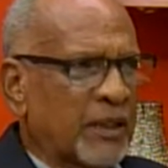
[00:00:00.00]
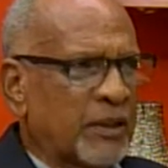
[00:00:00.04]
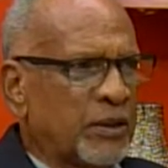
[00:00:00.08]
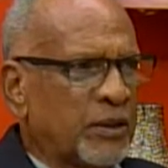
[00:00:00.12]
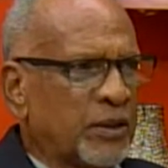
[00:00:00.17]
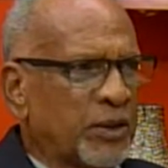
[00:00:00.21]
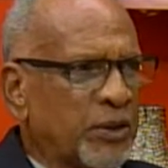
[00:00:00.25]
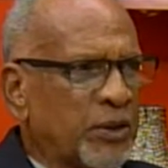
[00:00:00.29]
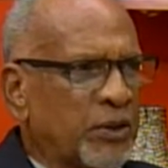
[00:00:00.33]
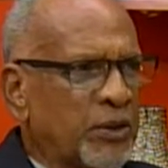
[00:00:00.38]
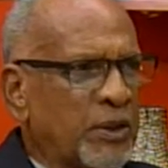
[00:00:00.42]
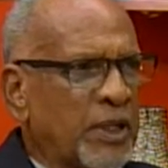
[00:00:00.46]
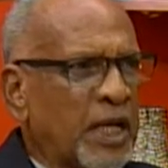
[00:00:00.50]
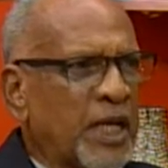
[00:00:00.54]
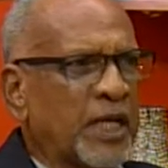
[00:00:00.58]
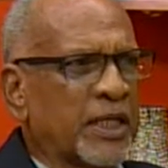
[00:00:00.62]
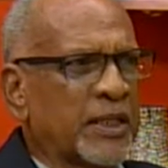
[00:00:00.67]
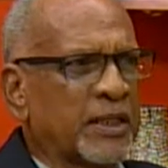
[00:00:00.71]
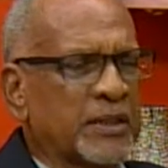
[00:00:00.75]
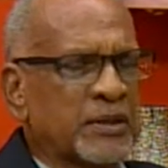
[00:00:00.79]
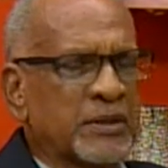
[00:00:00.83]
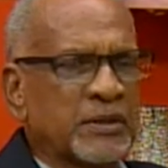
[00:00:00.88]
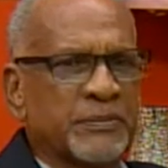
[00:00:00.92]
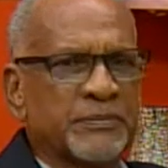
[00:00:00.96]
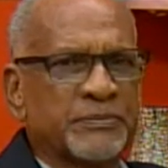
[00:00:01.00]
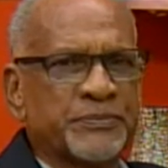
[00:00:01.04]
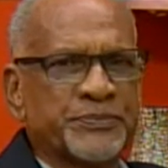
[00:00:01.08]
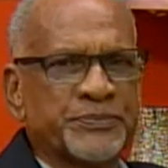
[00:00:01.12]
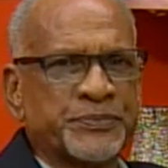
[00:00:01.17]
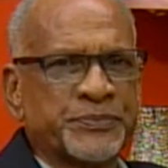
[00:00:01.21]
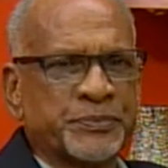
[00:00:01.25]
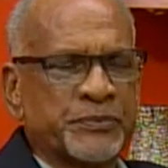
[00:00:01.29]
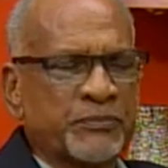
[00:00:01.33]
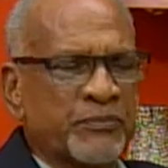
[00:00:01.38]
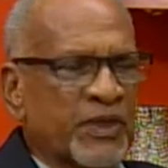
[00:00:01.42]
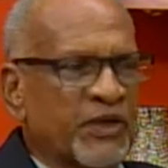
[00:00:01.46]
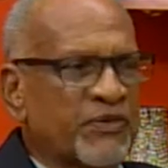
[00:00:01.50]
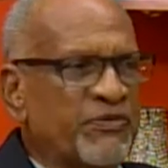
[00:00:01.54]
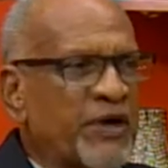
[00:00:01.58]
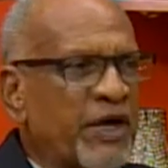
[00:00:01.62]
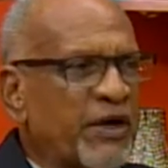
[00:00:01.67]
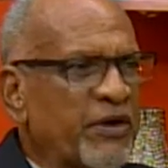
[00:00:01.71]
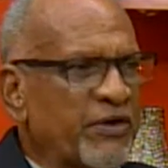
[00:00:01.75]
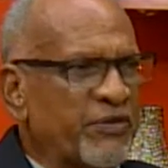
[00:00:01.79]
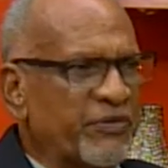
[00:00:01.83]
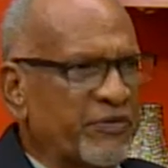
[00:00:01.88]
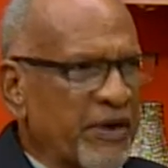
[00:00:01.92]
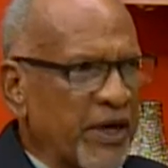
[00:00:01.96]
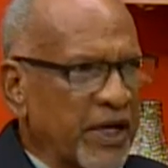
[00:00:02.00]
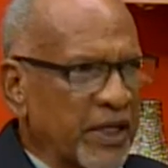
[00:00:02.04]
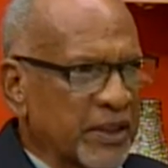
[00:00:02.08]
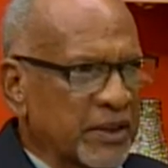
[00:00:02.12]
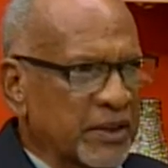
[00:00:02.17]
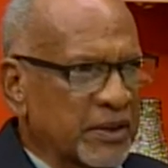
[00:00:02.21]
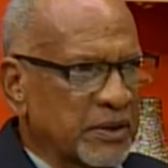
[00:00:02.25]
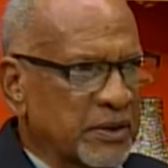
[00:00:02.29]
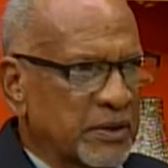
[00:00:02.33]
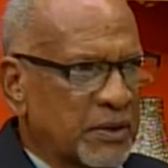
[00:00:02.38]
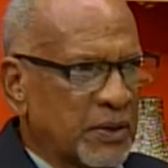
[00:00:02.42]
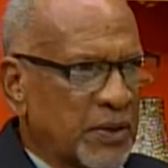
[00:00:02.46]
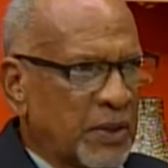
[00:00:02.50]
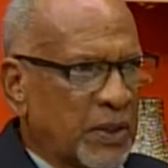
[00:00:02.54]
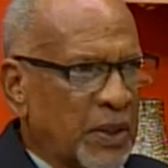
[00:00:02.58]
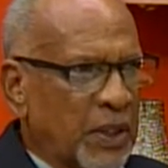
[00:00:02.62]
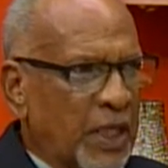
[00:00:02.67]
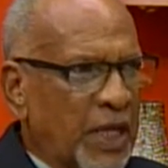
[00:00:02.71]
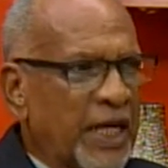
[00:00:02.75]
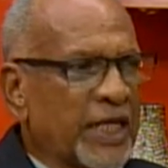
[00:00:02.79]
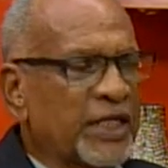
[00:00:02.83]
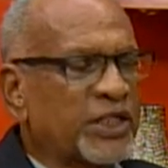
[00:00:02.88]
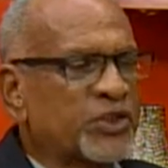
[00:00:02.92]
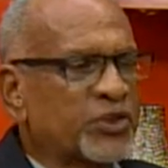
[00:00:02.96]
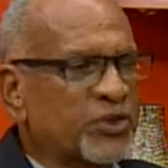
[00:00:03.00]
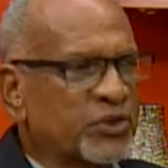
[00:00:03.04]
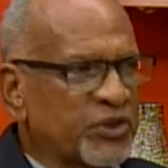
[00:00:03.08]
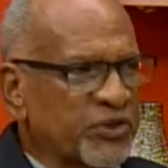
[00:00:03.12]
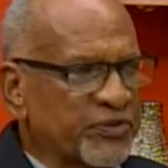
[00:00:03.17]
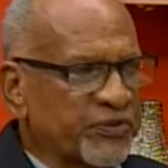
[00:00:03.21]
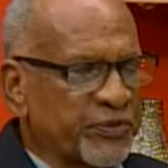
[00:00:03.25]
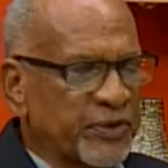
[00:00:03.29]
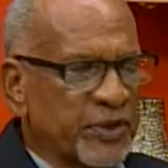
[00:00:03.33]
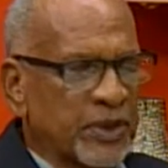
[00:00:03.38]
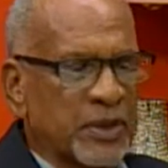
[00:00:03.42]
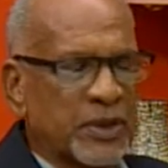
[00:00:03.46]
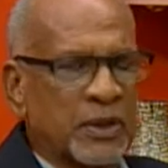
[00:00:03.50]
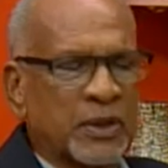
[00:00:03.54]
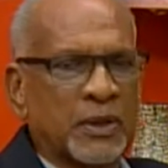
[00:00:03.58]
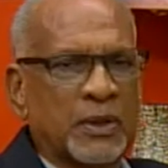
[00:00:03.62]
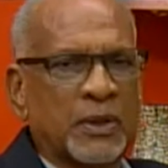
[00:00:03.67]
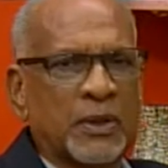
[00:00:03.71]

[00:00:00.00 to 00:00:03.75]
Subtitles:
you know, and very frank and truthful.